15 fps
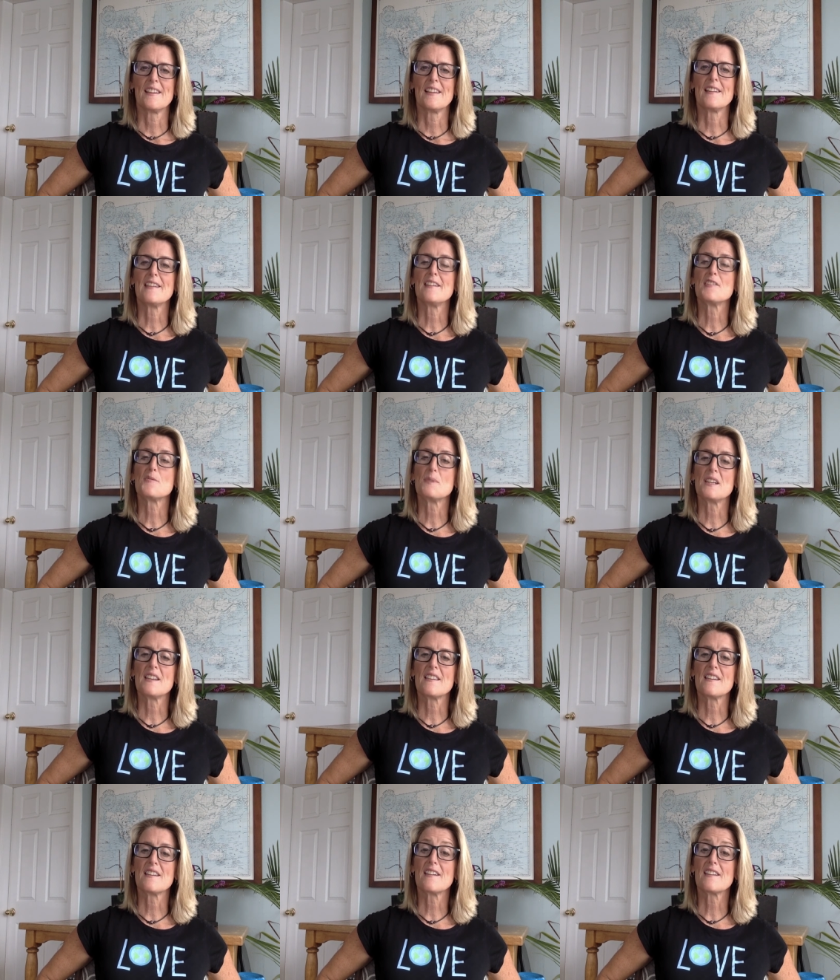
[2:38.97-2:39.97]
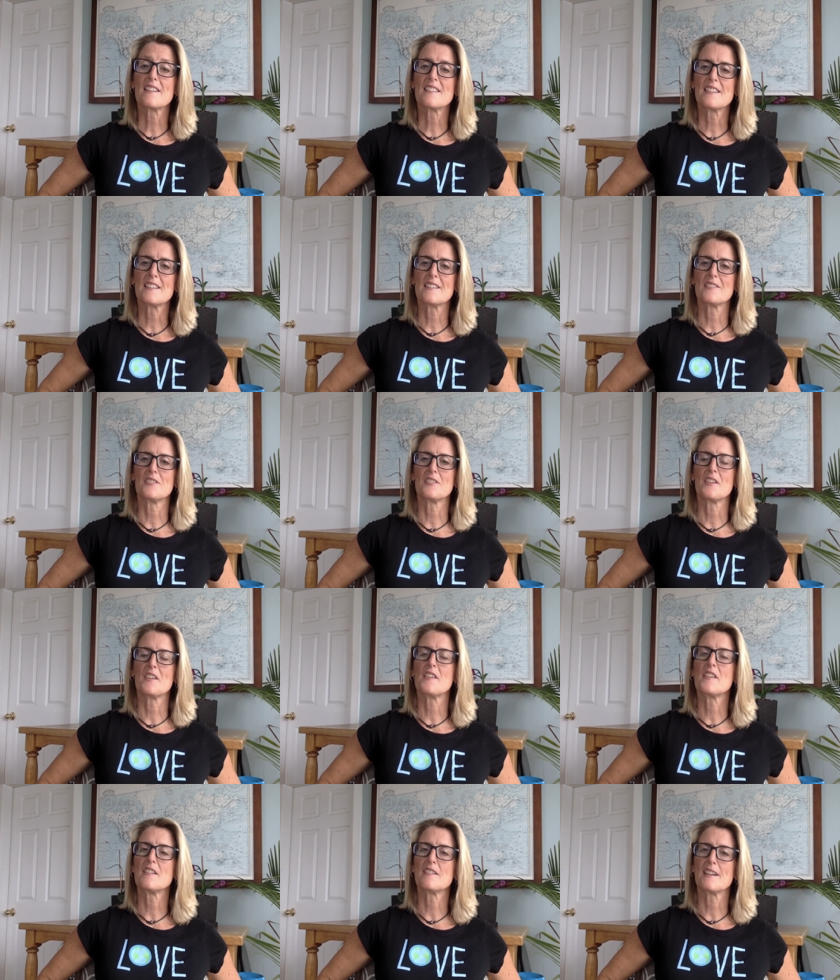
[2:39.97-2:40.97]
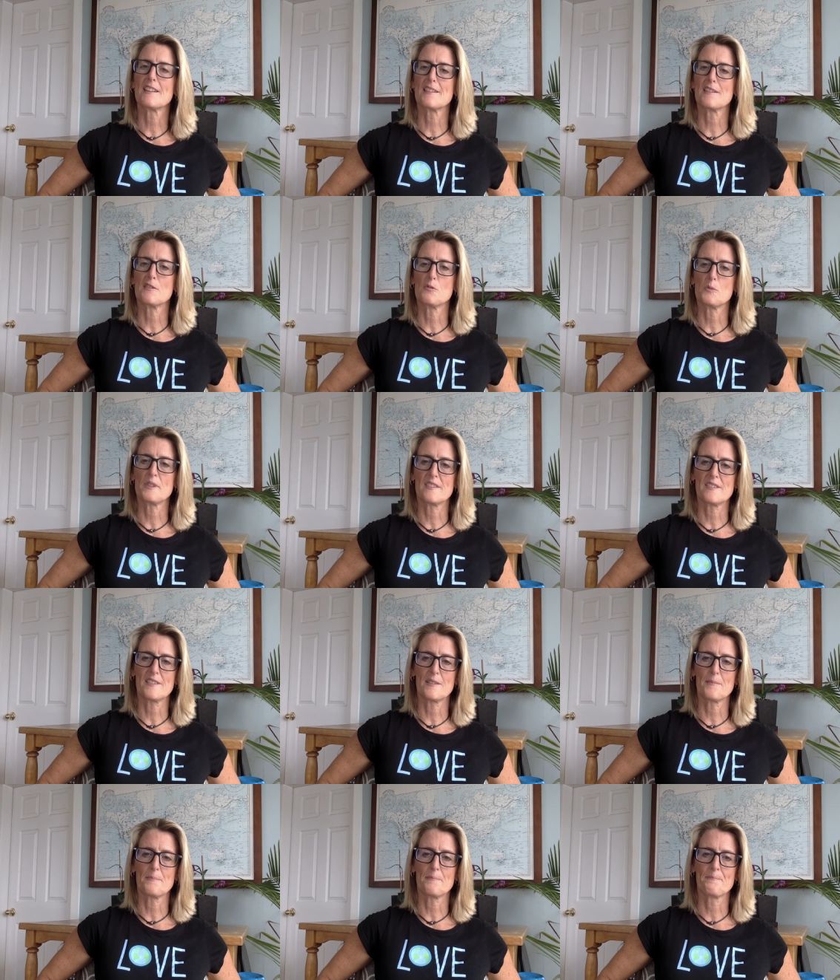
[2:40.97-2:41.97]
and teach me their clinical and theoretical wisdom.